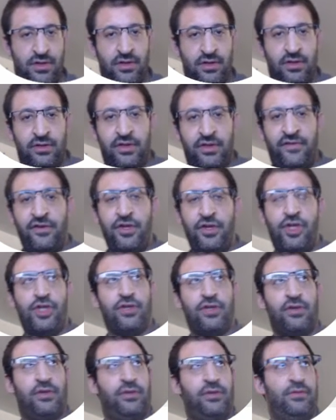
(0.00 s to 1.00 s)

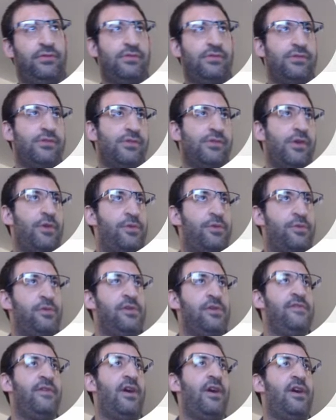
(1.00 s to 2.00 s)
definition or three
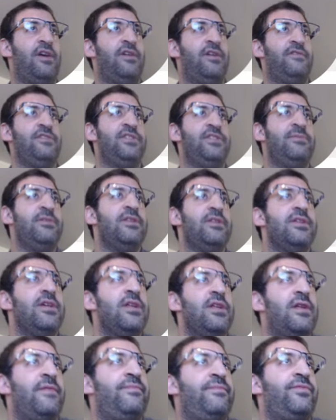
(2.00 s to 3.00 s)
visibility.
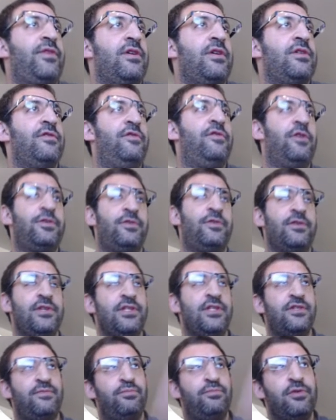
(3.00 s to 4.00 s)
The first one
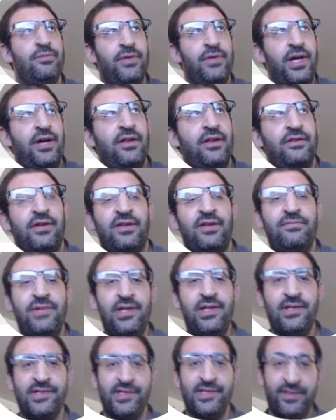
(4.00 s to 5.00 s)
is public. That
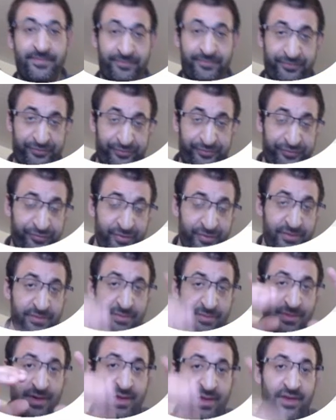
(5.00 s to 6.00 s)
means
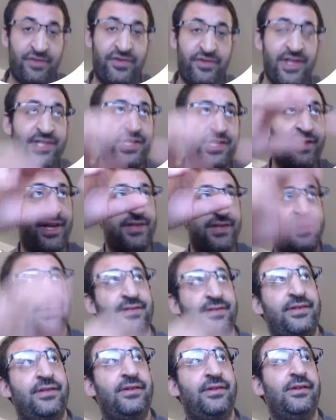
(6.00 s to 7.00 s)
this class,
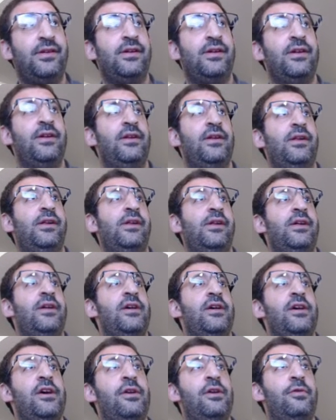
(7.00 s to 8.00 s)

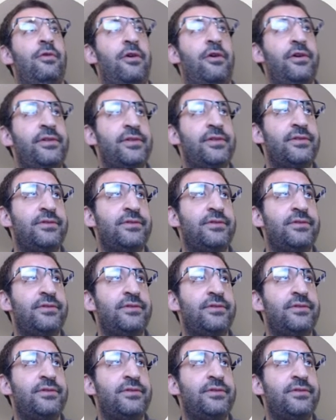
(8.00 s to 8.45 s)
hello world,